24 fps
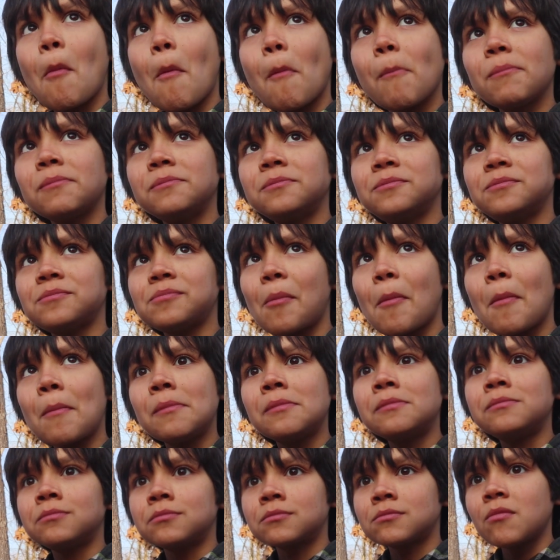Yeah?
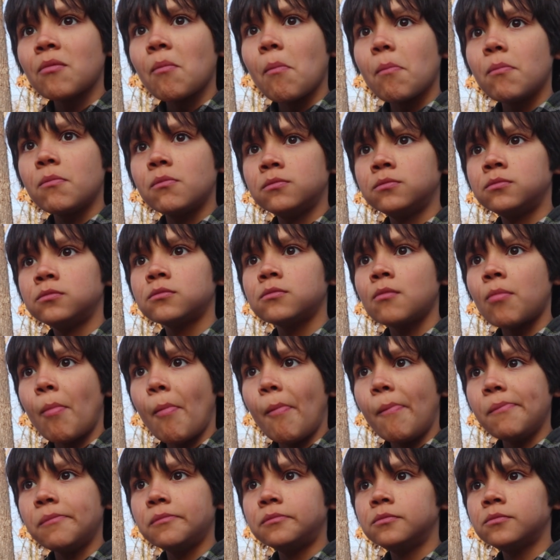Make
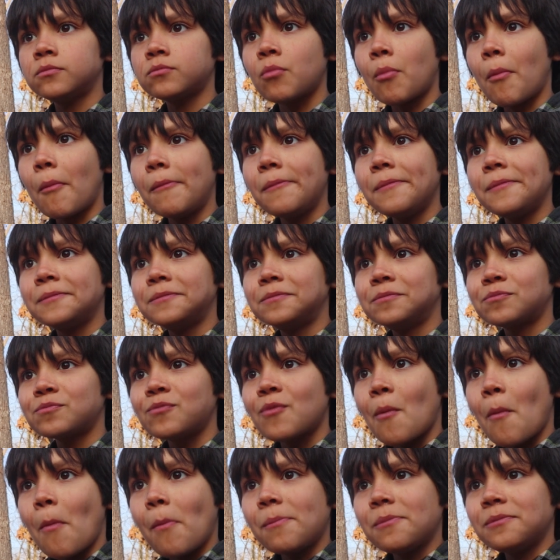you want to try to shoot a deer
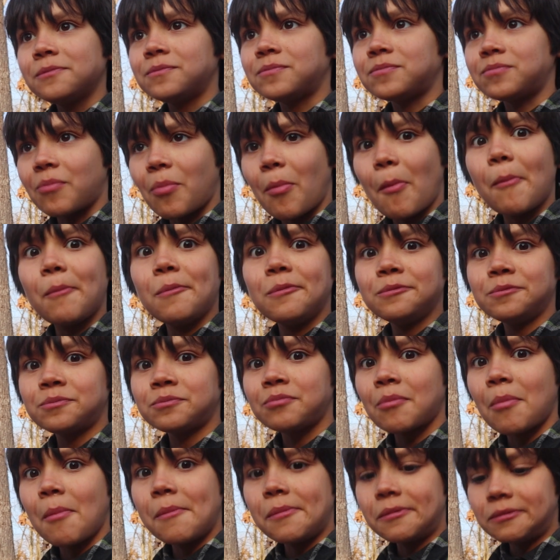too? Mm-hmm.
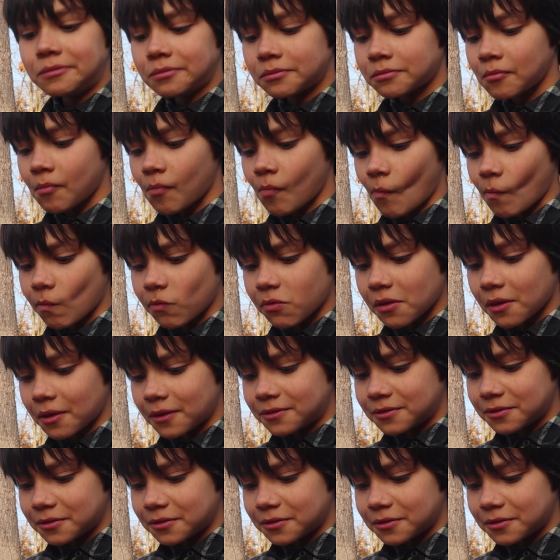Like your sister did?